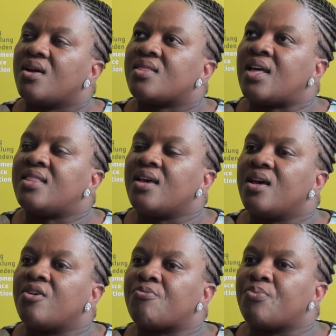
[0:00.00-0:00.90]
that they
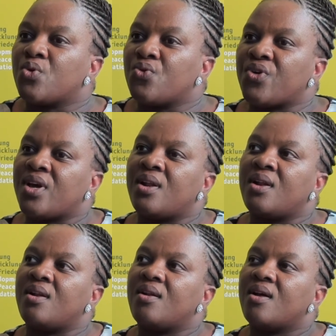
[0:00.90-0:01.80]
have
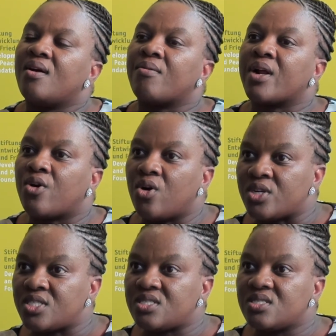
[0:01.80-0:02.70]
proven
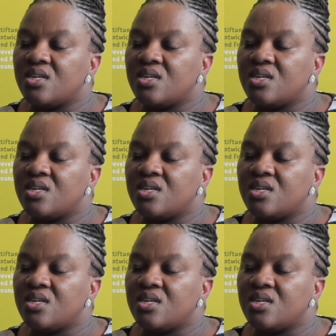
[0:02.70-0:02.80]
record